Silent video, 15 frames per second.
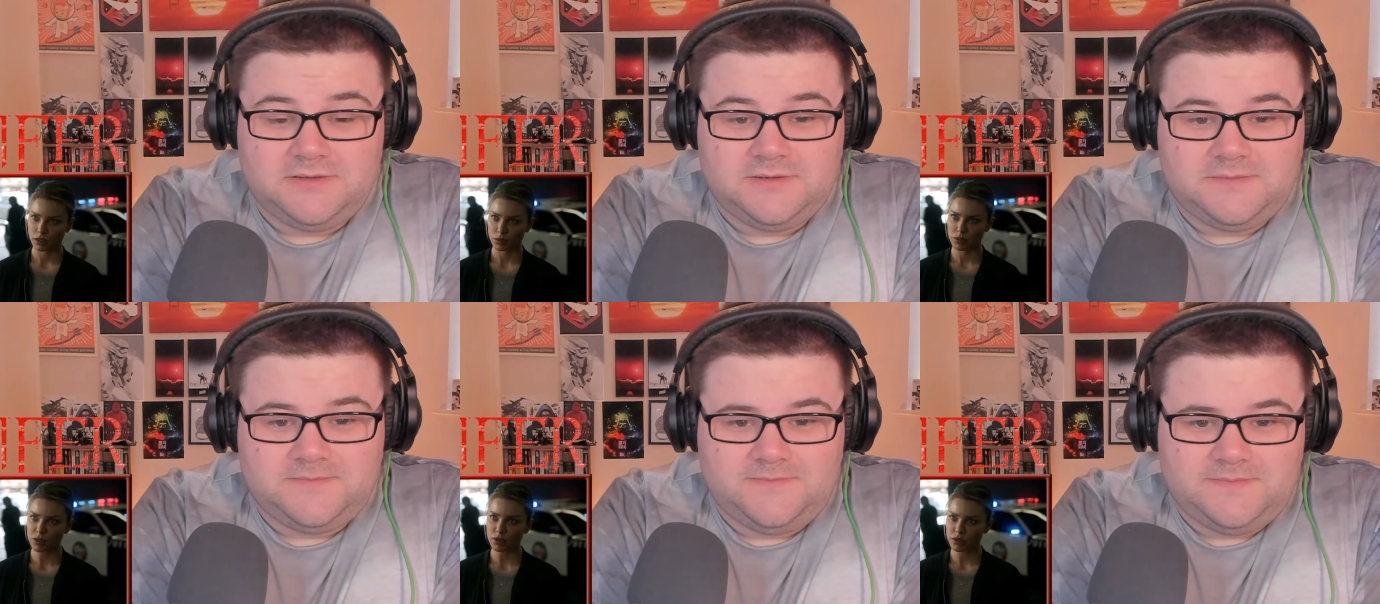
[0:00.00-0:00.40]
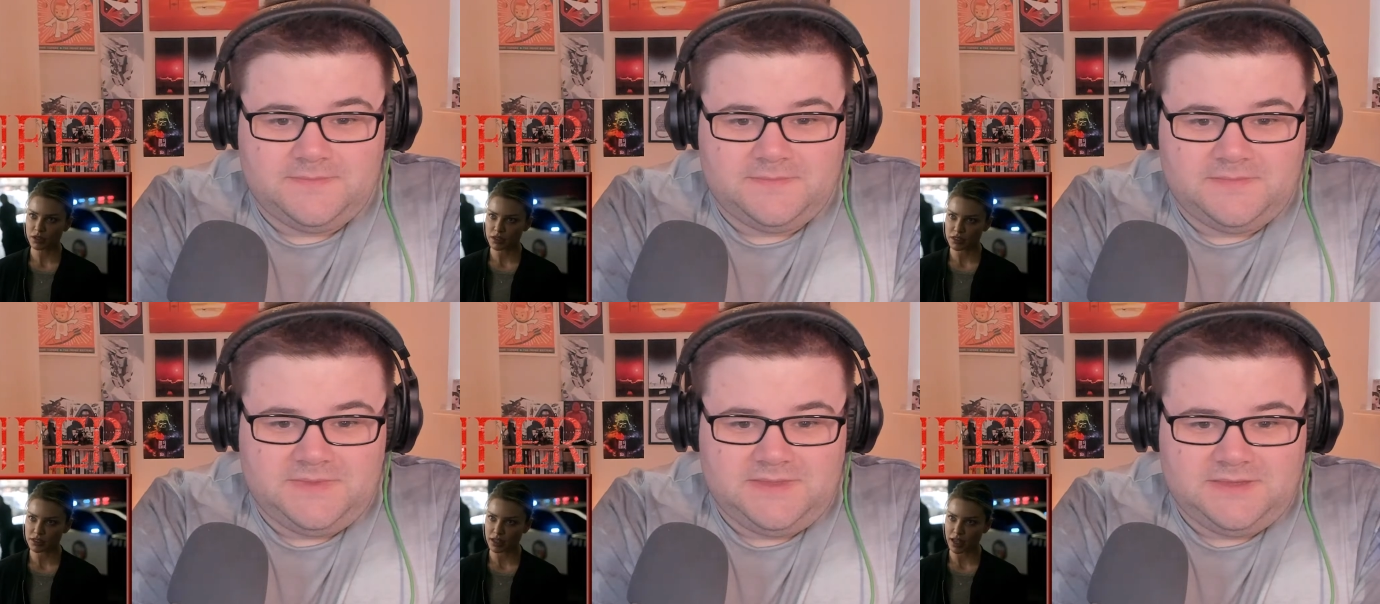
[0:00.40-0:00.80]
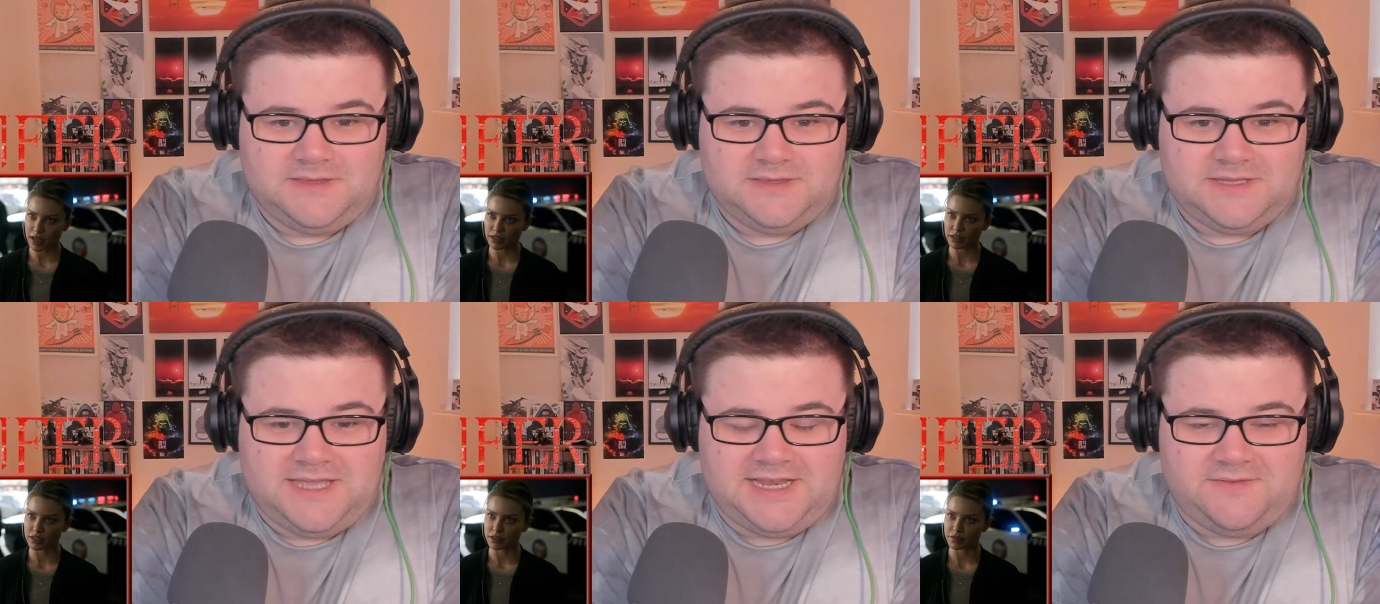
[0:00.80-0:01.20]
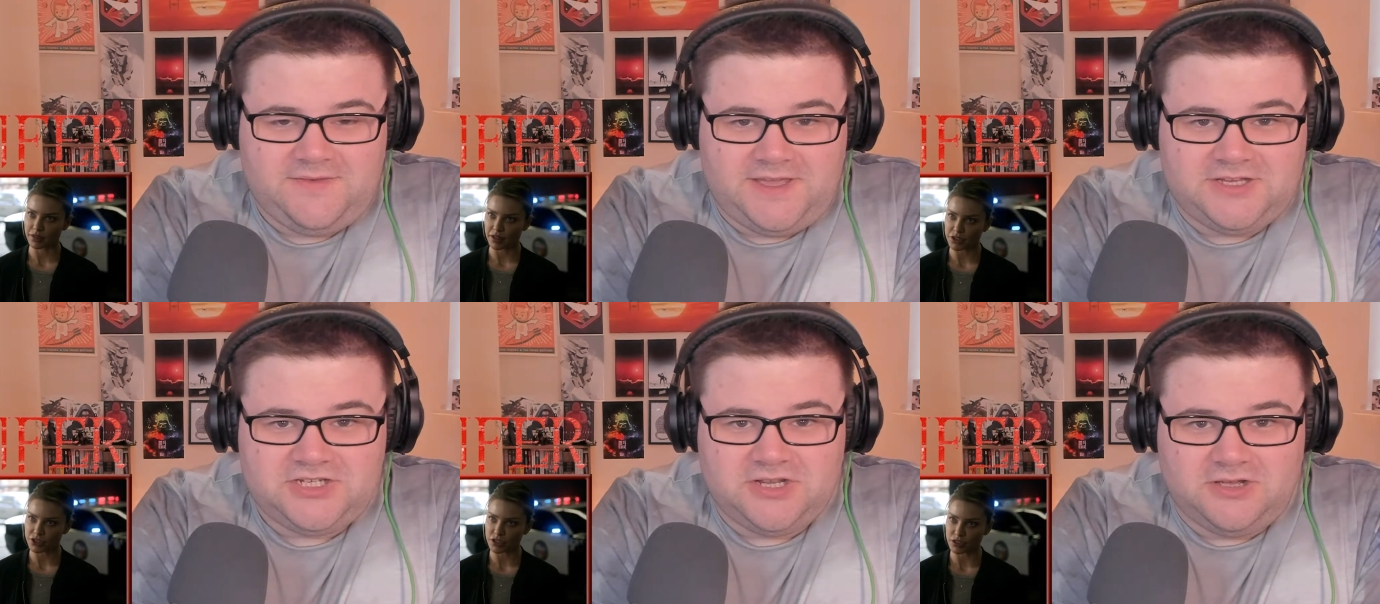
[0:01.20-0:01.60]
Speaker 1: We don't exactly
Speaker 2: head of
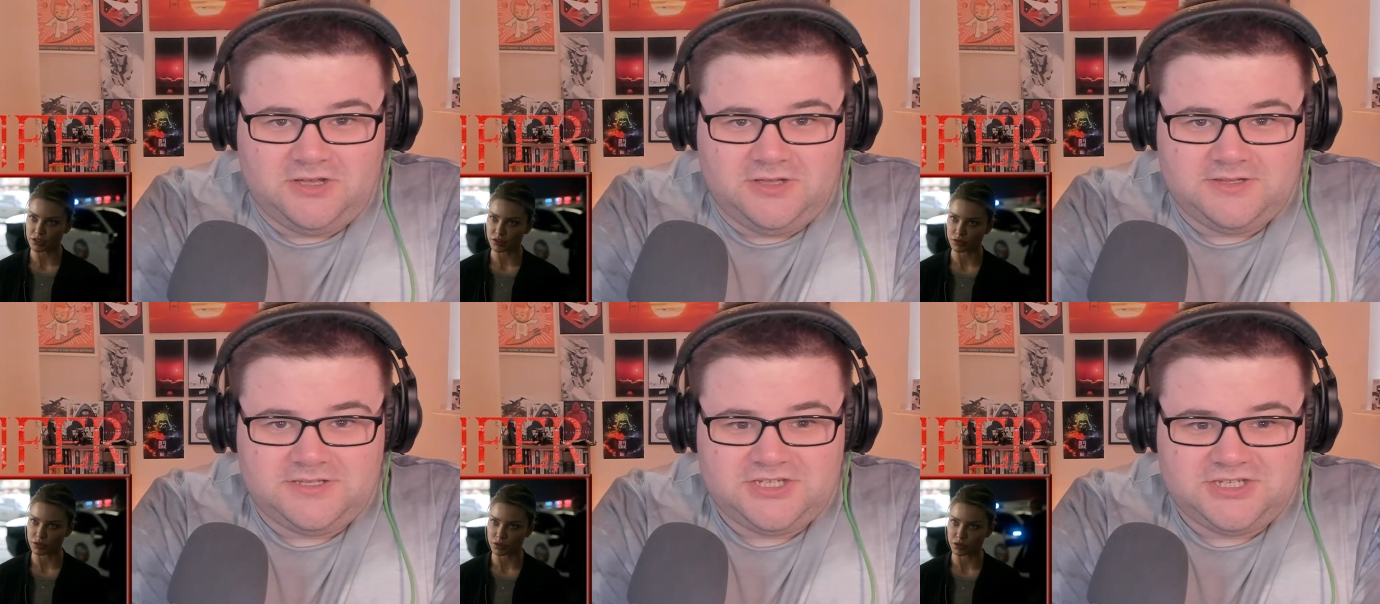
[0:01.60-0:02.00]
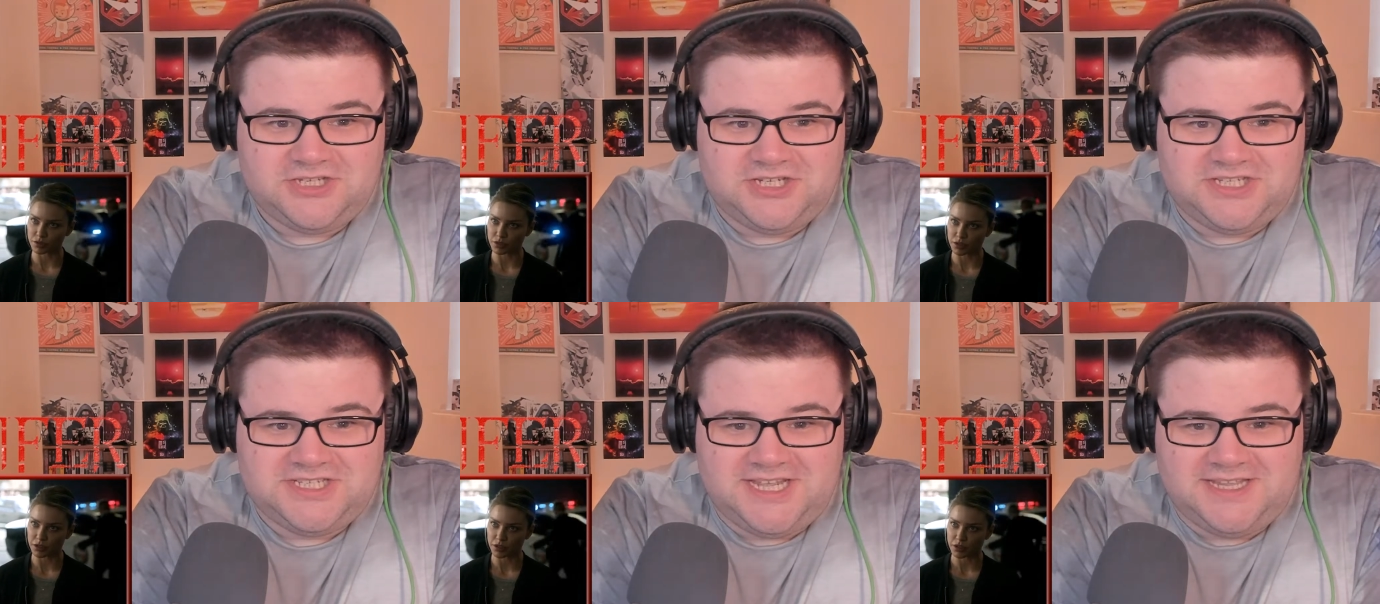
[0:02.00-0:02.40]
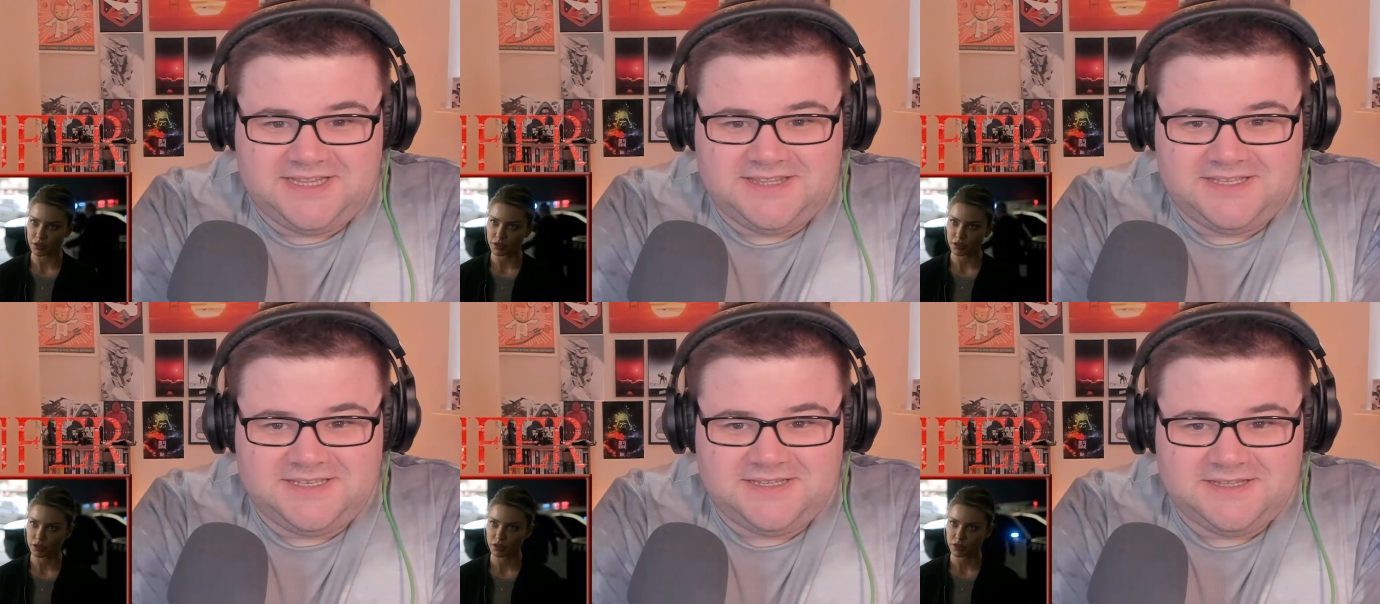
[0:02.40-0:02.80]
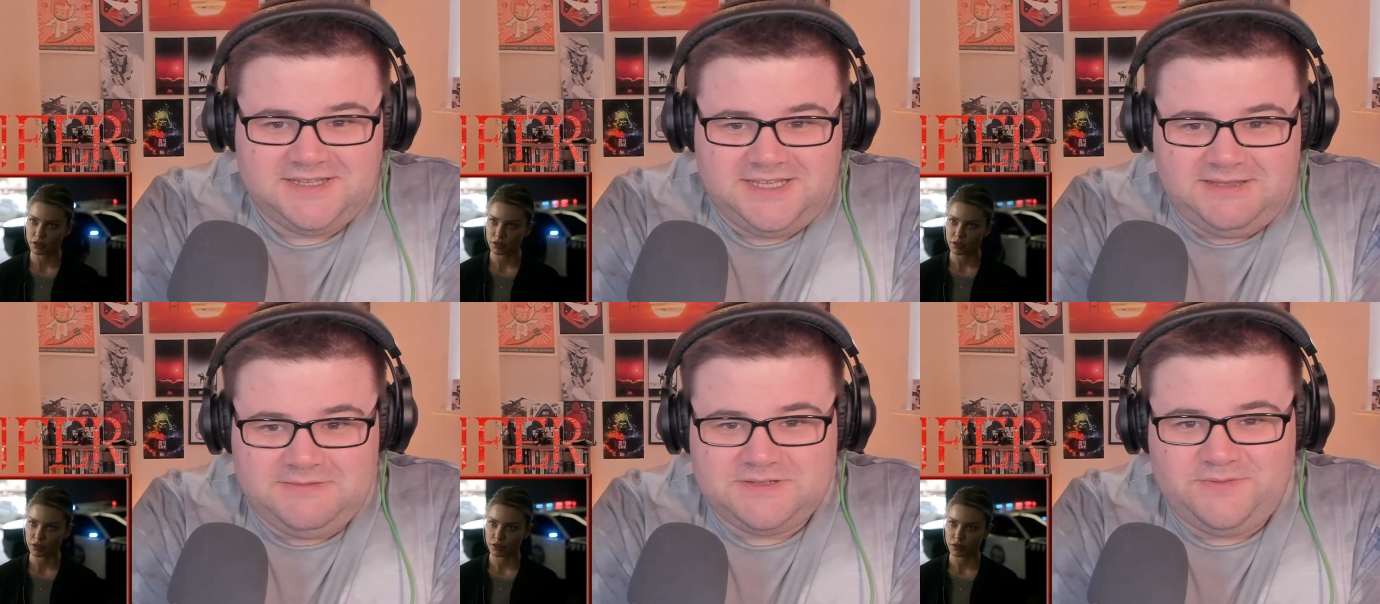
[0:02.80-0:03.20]
HR, she said that
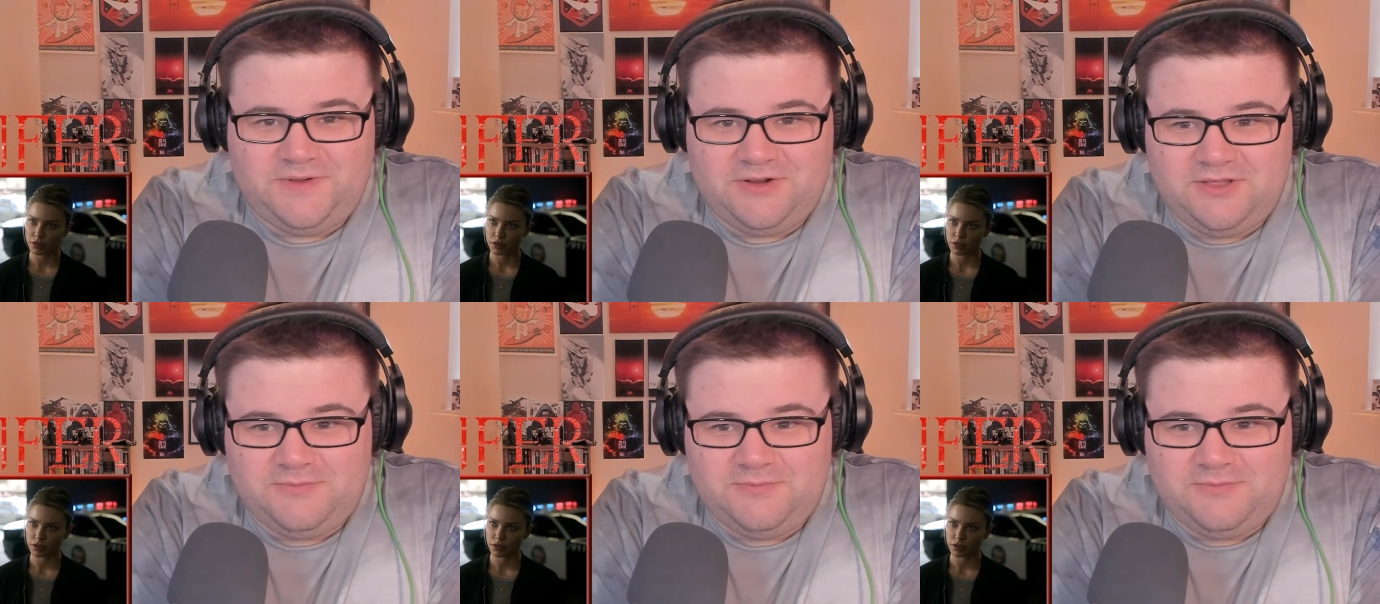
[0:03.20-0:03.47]
he was very